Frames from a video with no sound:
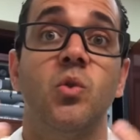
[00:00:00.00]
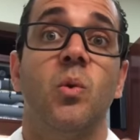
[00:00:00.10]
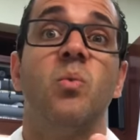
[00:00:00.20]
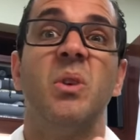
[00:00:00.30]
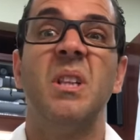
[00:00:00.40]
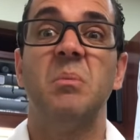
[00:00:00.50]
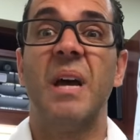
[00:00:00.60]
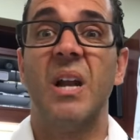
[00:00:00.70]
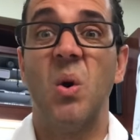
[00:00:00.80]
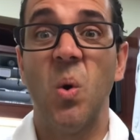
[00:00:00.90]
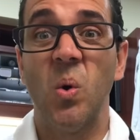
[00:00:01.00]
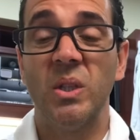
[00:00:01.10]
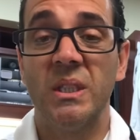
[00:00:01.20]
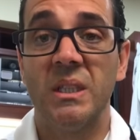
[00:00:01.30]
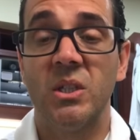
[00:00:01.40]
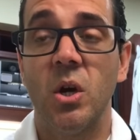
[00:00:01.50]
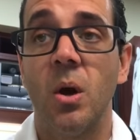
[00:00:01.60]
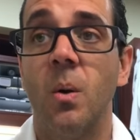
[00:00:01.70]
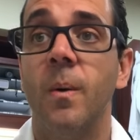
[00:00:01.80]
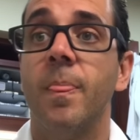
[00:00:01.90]
to a really bad hole in the
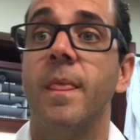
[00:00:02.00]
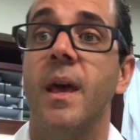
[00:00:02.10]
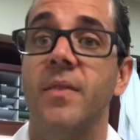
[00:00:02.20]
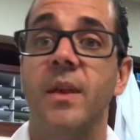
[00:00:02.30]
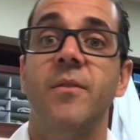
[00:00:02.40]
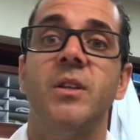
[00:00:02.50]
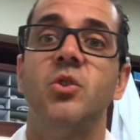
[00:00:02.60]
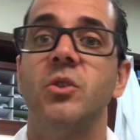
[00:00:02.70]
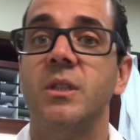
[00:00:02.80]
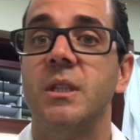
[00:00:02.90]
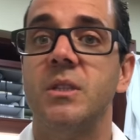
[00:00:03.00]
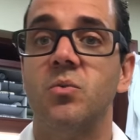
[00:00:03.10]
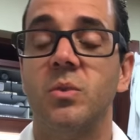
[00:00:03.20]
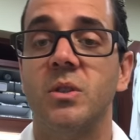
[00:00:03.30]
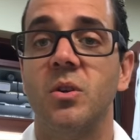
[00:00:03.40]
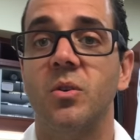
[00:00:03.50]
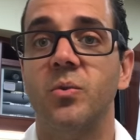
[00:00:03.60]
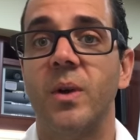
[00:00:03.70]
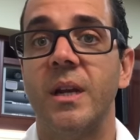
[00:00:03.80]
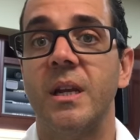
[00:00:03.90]
toe, and then eventually this
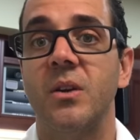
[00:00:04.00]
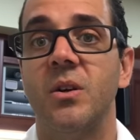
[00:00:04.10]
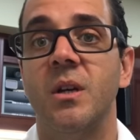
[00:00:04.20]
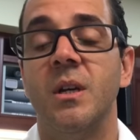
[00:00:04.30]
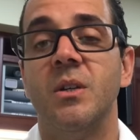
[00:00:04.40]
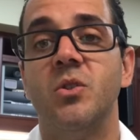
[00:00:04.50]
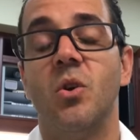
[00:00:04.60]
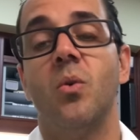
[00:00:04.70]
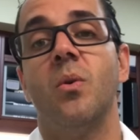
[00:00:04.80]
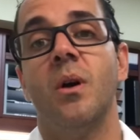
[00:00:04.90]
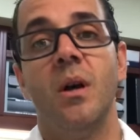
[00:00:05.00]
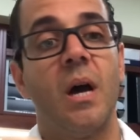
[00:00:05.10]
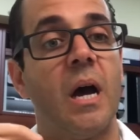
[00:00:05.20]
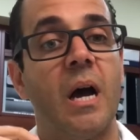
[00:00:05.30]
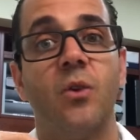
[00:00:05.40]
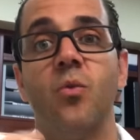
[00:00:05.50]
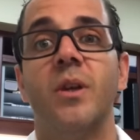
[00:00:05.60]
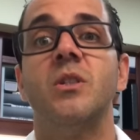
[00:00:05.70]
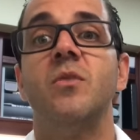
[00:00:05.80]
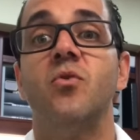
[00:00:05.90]
result right here. So uh,
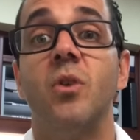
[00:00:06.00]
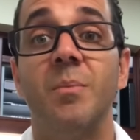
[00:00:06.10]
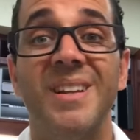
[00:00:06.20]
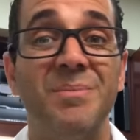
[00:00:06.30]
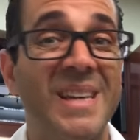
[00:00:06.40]
aggressive treatment,